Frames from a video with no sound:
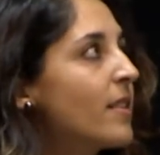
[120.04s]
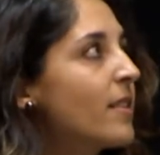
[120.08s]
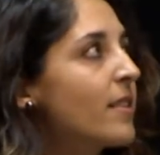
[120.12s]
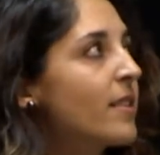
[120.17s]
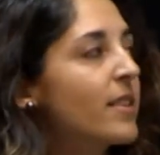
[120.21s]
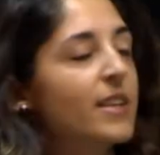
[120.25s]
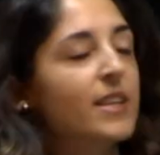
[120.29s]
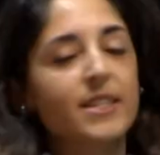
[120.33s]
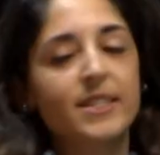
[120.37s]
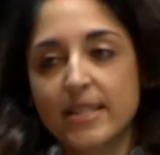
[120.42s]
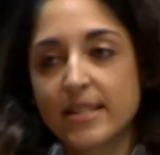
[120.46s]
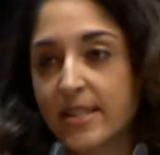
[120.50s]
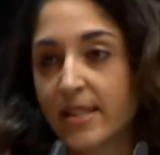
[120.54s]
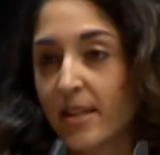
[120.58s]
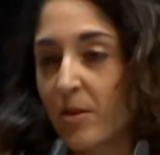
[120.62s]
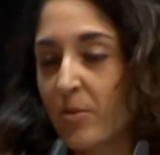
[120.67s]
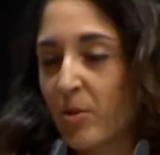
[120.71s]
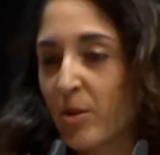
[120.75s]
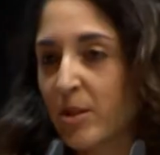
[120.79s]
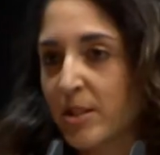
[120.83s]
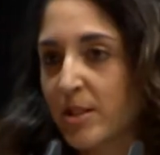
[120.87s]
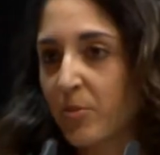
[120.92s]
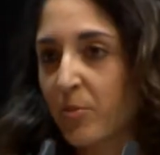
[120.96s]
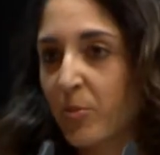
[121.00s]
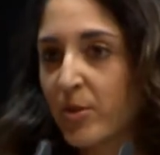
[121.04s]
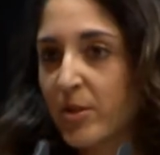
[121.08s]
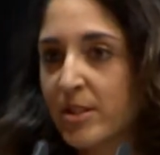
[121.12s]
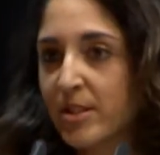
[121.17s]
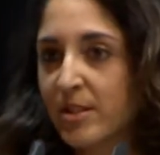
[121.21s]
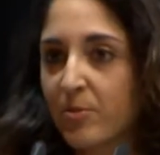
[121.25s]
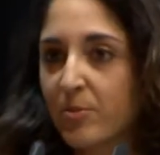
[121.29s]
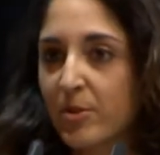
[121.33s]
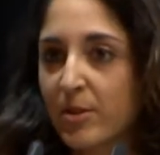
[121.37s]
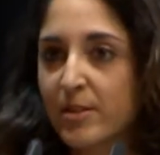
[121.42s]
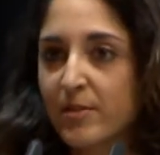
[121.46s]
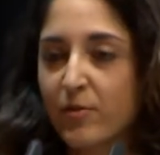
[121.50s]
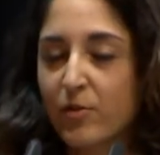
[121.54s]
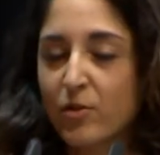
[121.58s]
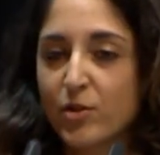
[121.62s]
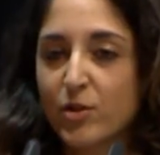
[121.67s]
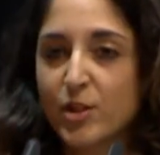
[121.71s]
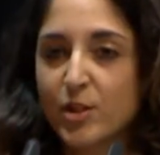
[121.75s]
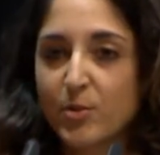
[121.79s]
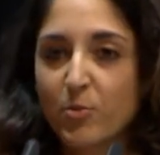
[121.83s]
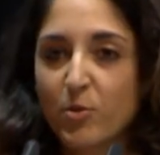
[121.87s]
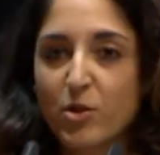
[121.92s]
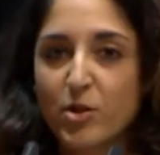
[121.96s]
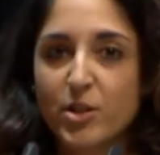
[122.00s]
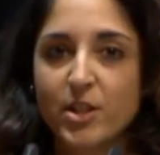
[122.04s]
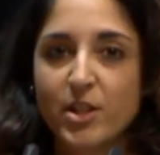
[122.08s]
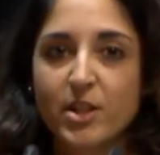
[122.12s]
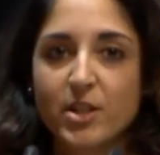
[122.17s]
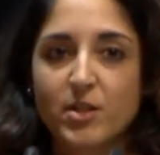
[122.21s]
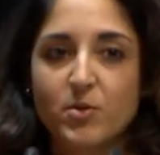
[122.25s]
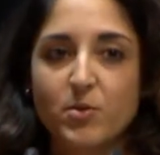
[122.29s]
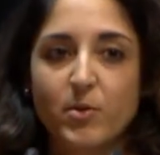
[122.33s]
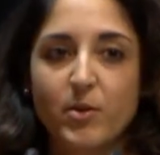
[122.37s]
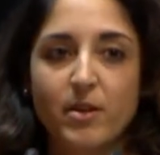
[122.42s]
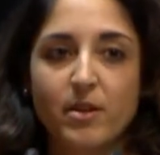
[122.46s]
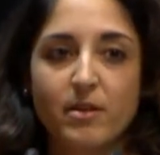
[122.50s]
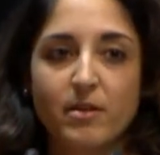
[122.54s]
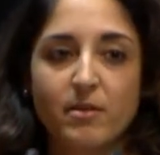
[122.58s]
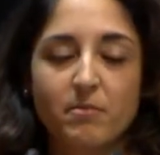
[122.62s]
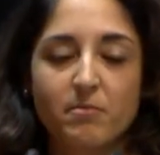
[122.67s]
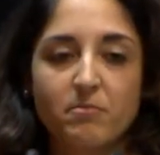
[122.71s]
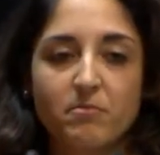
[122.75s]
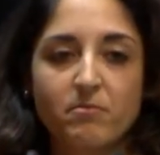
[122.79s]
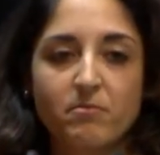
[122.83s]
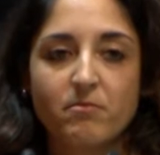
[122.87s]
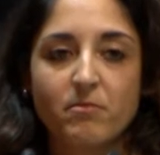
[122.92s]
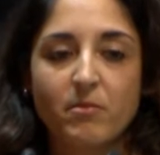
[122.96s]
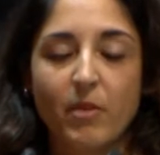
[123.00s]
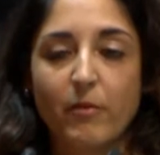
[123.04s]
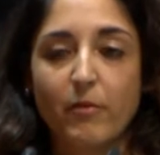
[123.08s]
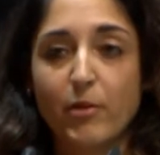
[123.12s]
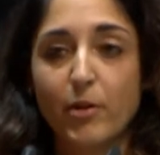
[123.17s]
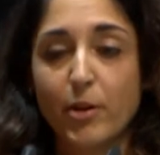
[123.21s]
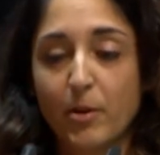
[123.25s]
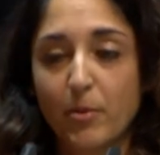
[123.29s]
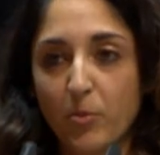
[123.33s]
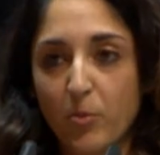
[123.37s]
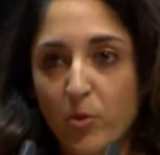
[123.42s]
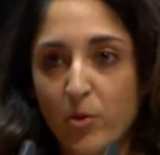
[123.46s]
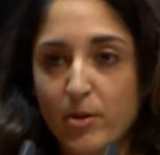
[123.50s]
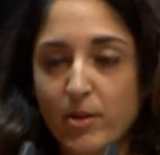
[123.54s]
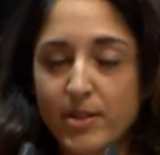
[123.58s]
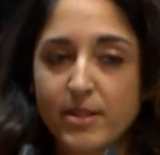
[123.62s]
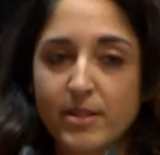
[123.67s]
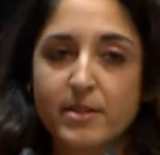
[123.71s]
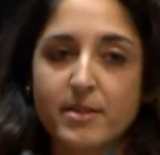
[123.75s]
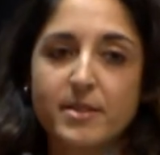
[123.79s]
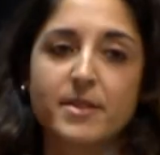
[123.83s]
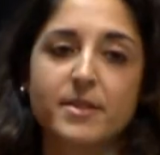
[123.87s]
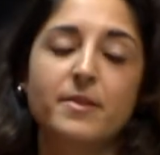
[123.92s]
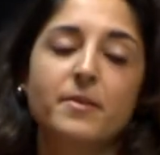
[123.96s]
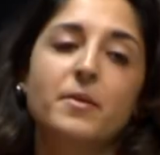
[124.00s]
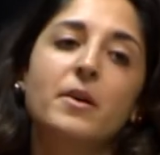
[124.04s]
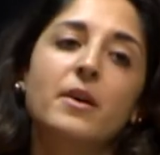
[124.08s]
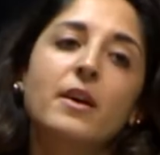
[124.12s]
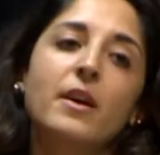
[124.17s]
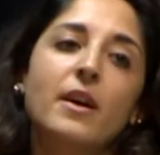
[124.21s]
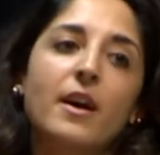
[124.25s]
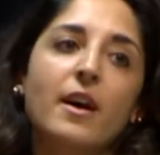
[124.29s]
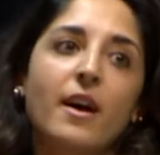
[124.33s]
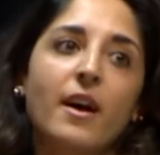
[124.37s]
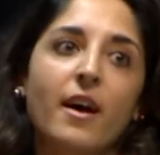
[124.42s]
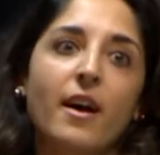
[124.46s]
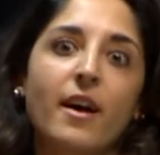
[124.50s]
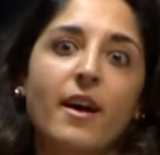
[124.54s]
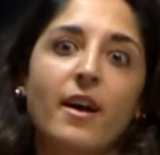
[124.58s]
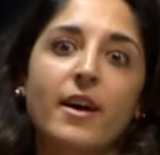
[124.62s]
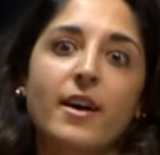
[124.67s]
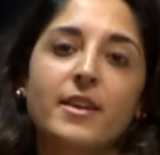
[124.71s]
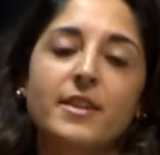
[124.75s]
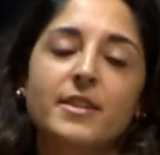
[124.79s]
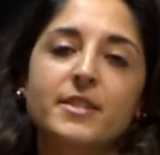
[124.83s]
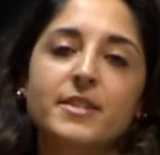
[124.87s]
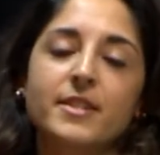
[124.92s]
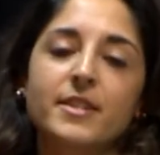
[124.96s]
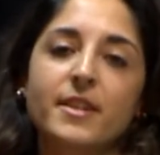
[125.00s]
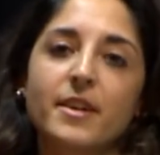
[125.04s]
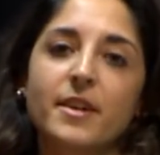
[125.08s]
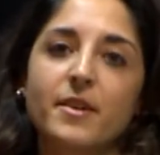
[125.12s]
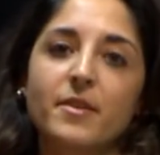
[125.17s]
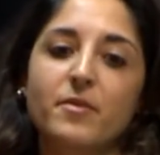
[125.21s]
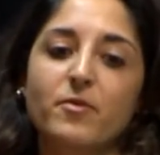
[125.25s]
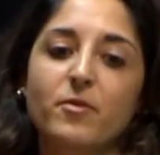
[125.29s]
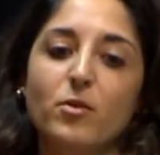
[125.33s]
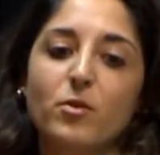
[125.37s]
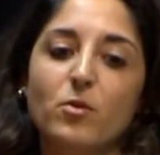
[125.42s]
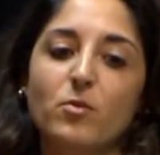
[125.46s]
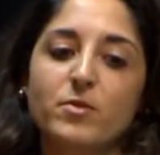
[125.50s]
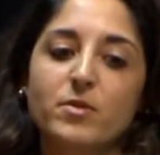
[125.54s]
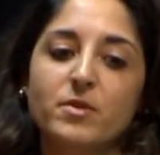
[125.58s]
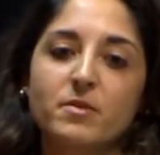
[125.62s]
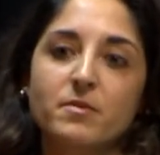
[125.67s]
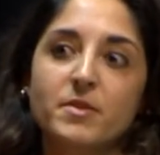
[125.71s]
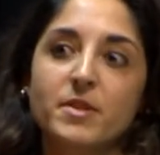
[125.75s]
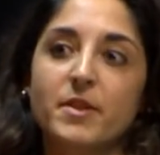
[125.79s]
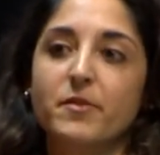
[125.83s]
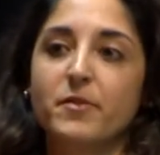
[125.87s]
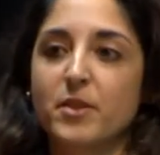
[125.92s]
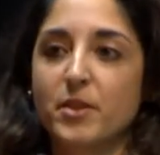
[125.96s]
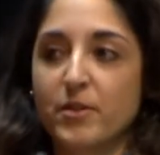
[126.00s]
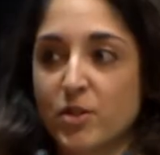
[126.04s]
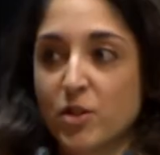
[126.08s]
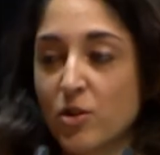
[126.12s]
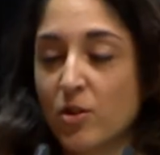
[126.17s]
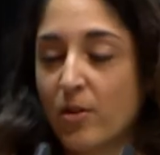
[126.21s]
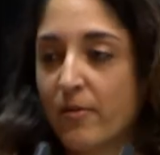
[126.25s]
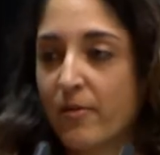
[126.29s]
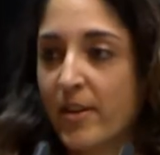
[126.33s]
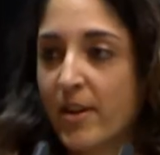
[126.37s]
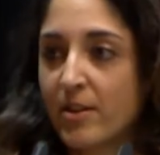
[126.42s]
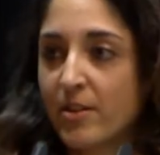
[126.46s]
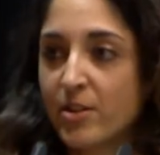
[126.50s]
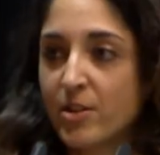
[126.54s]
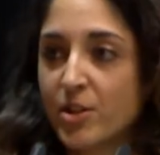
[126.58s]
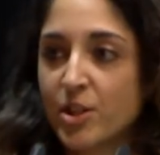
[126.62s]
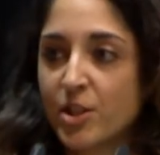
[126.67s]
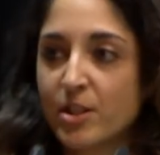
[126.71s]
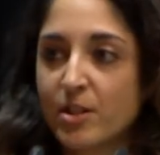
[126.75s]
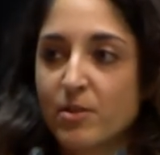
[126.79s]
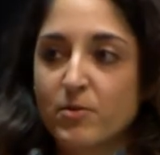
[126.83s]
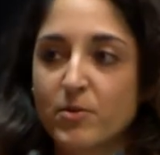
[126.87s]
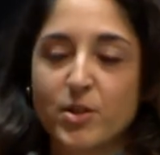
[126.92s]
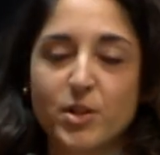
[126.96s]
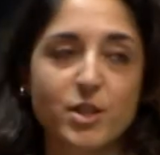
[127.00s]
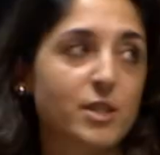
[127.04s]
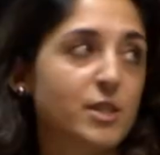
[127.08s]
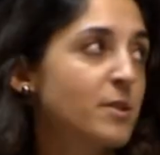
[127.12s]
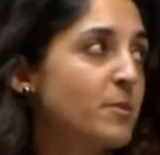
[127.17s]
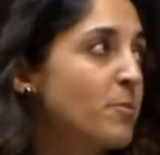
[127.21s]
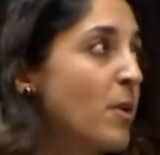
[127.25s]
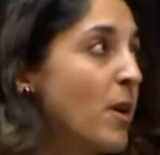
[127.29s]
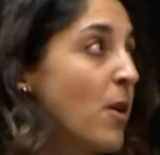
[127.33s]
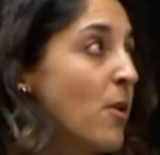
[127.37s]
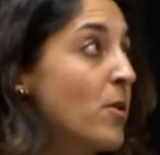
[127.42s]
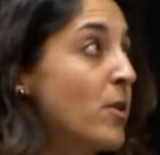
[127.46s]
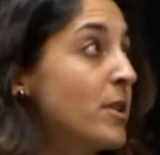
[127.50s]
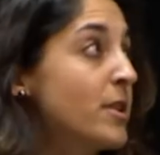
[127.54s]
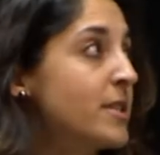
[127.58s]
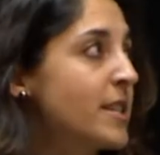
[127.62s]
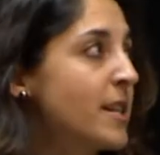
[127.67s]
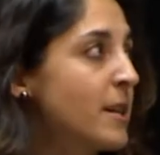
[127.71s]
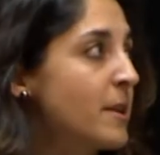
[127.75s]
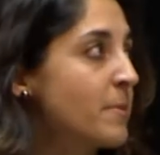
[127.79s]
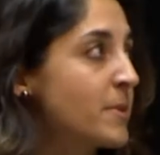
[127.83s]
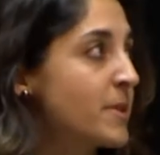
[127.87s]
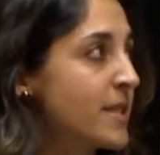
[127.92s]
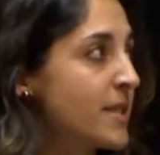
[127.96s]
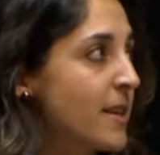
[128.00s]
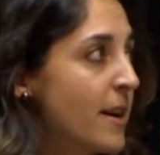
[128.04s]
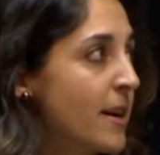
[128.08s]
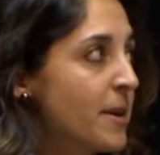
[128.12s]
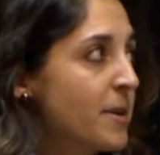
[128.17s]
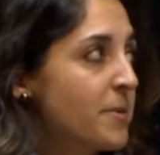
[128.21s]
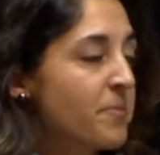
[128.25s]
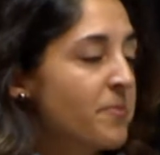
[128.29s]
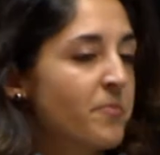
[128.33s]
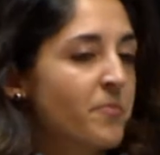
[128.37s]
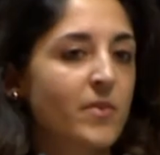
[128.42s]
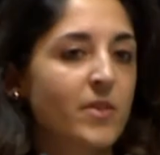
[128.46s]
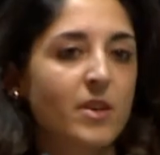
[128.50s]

key sustainability principles for this project were very important, and they follow the definition of energy, which is power times time.